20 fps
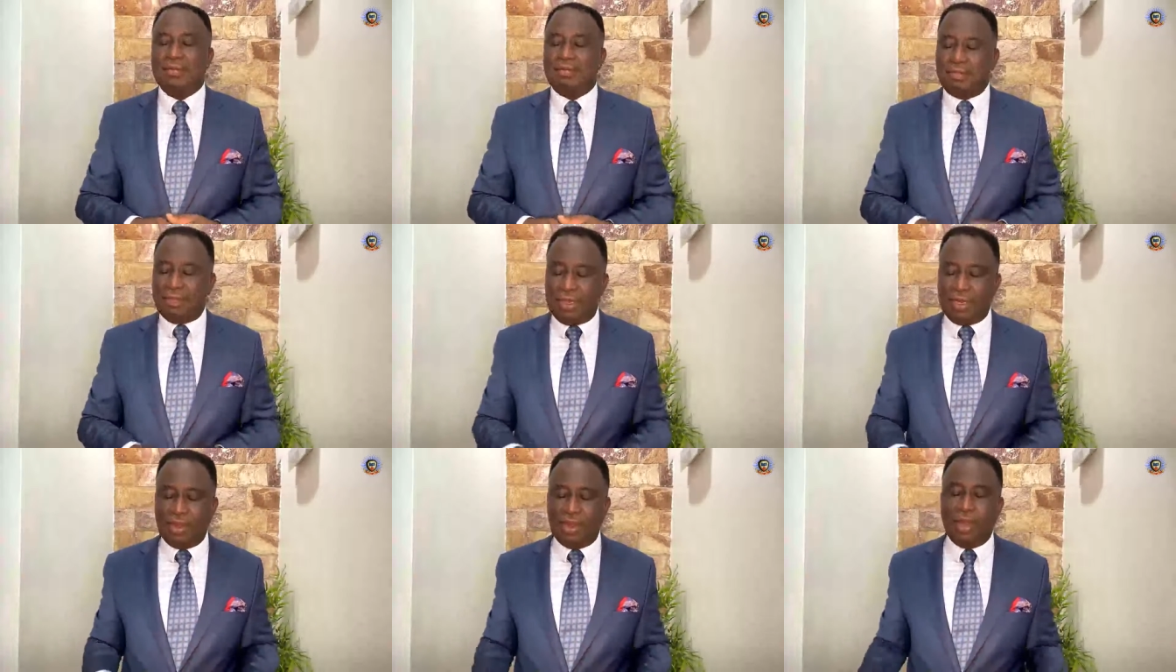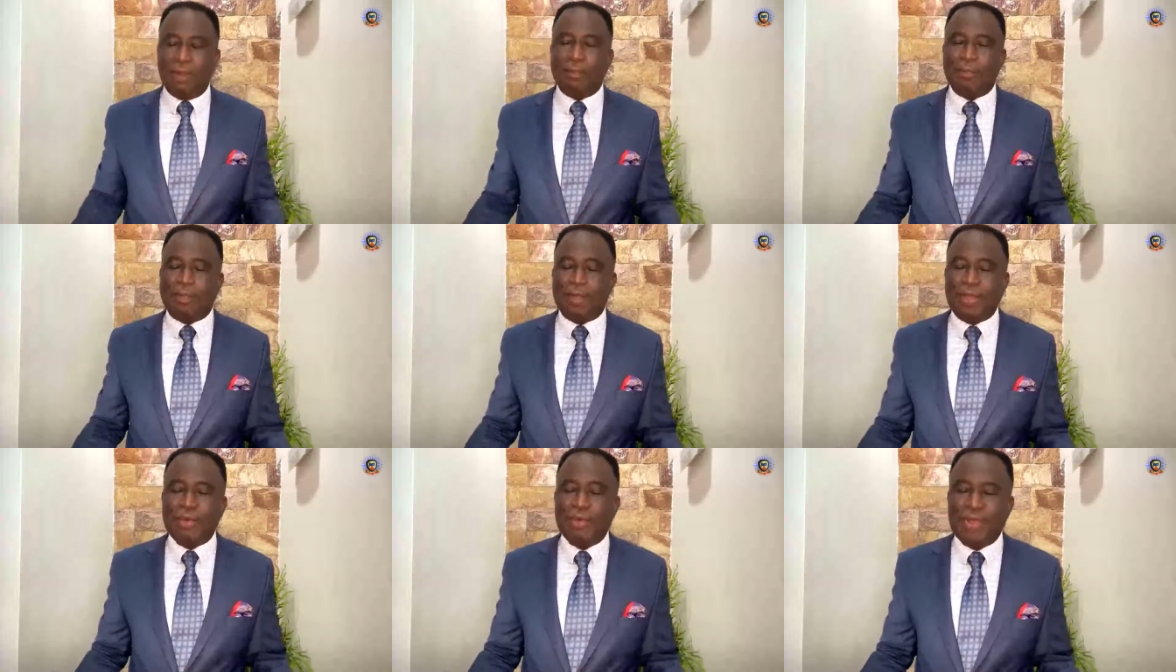May the
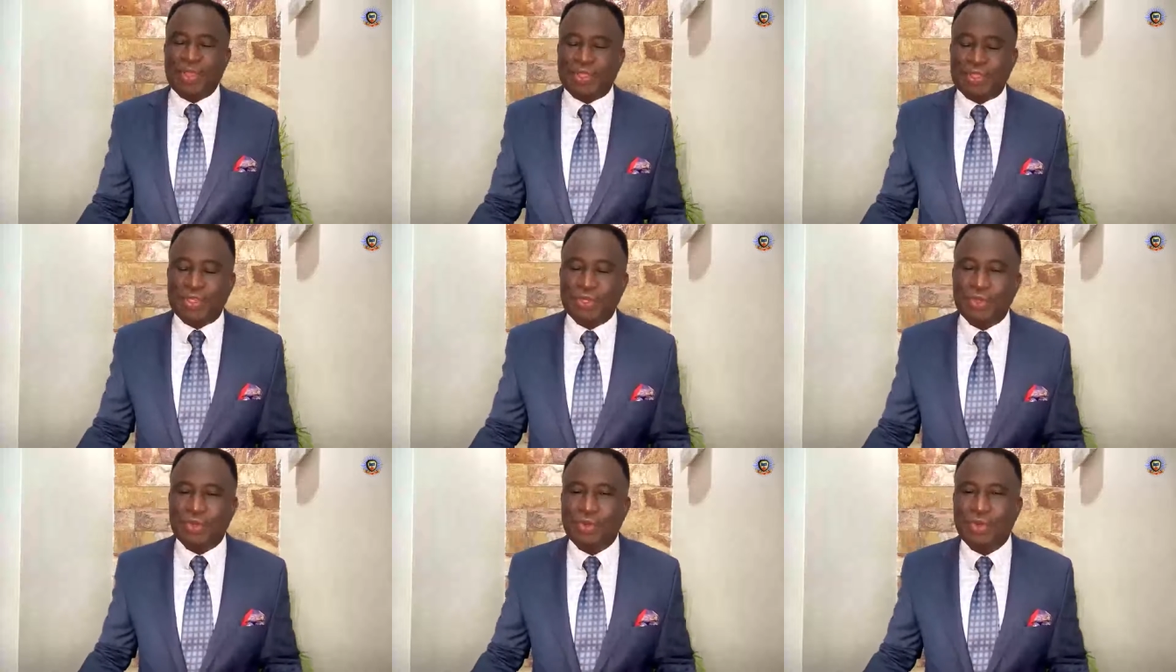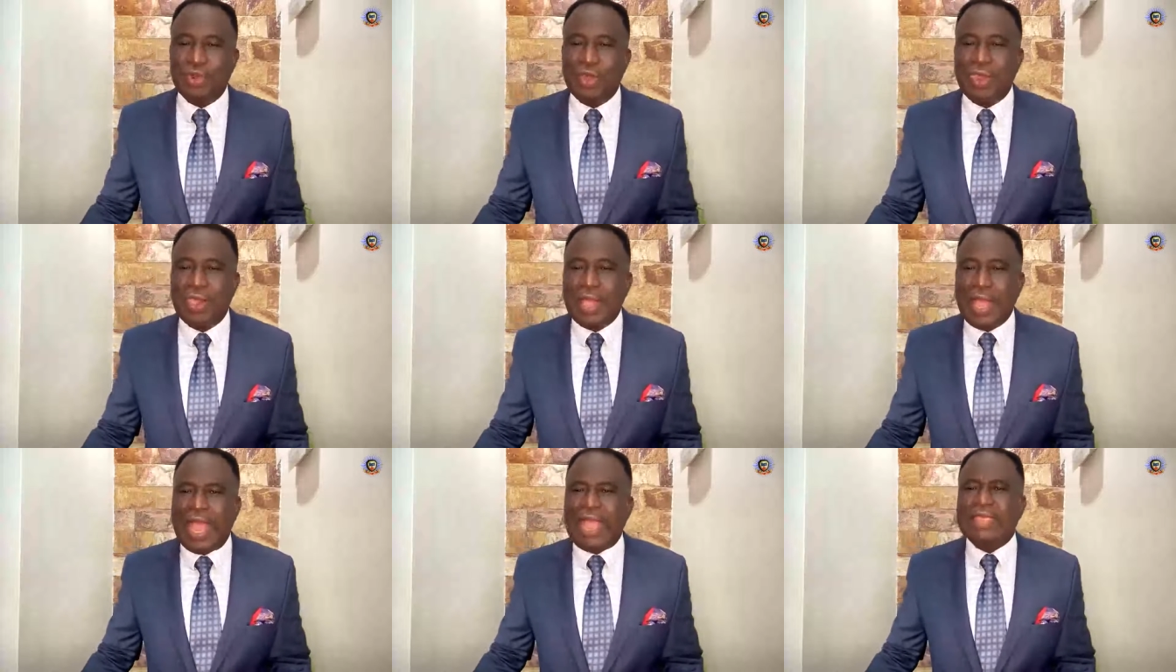Lord be with you.
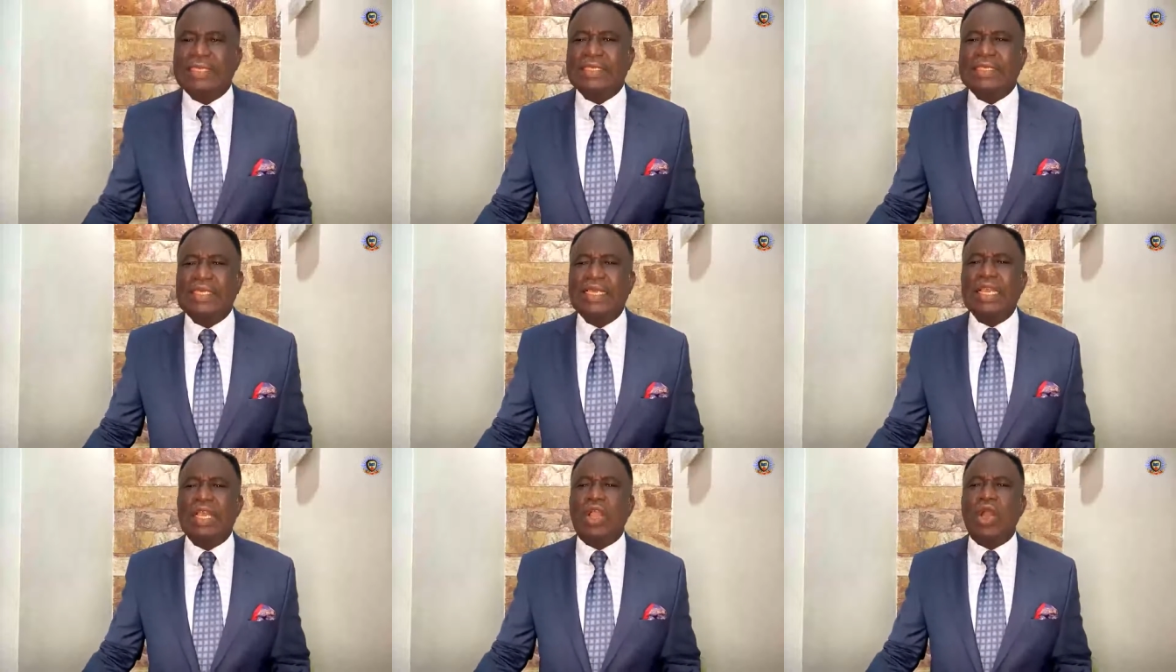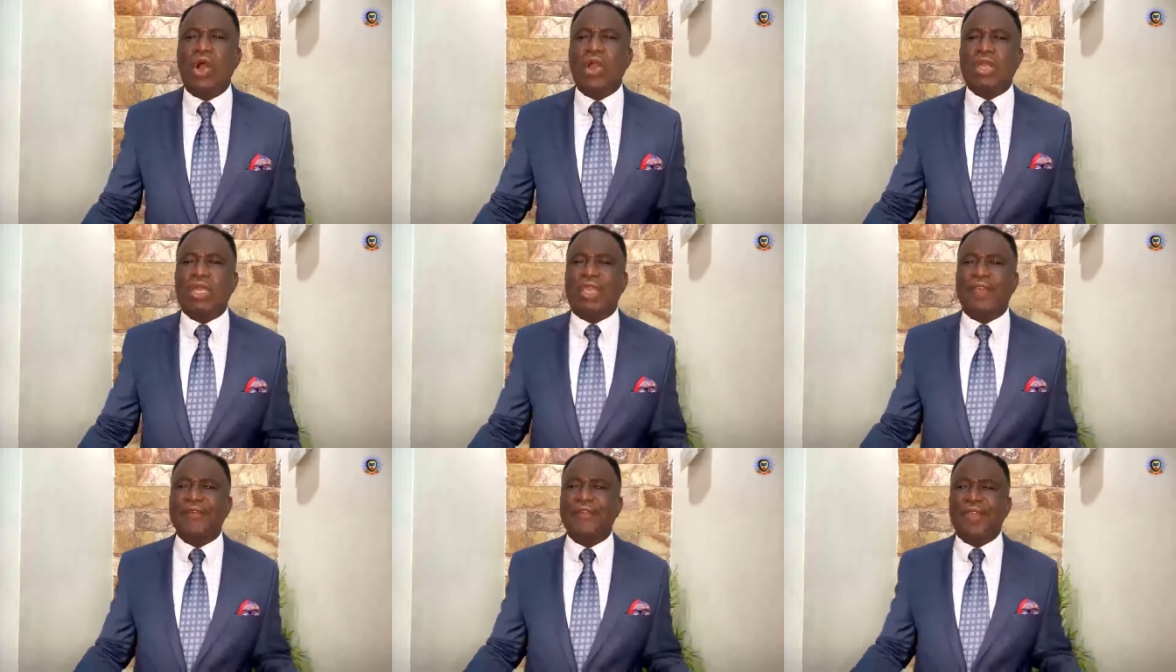I see
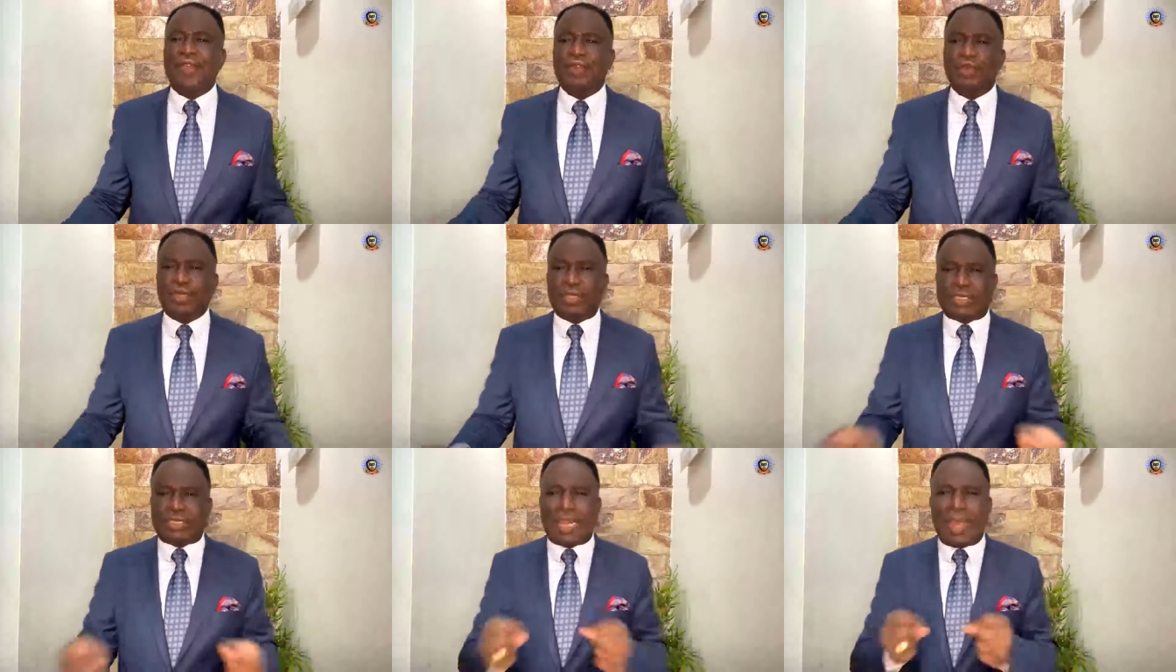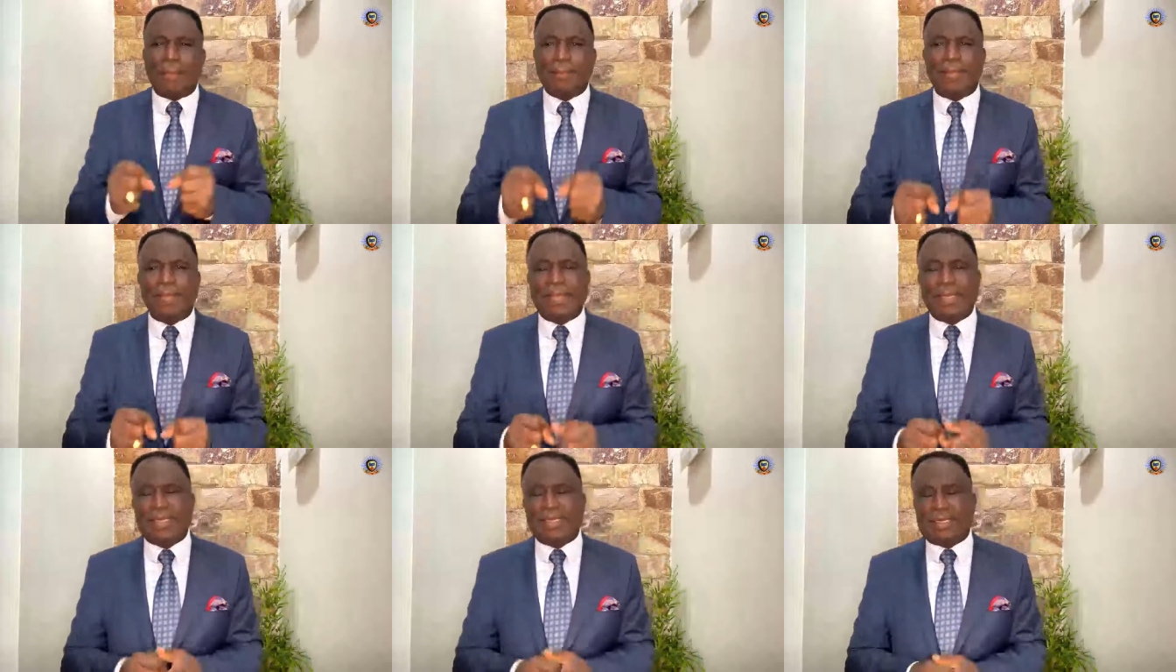God giving you
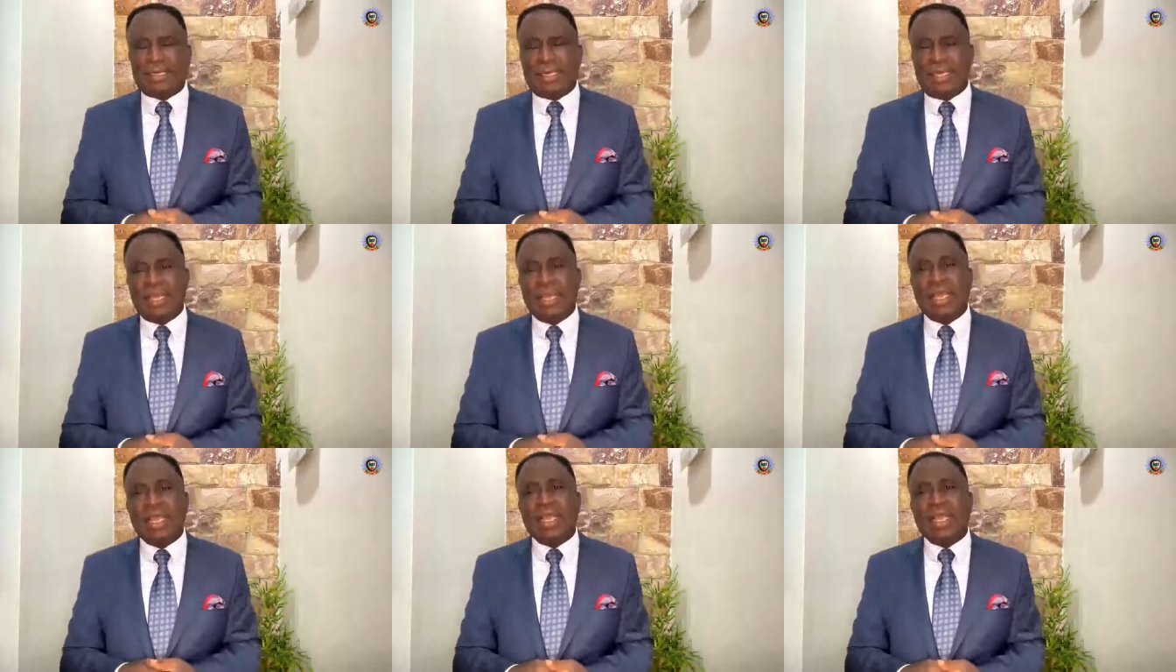stability.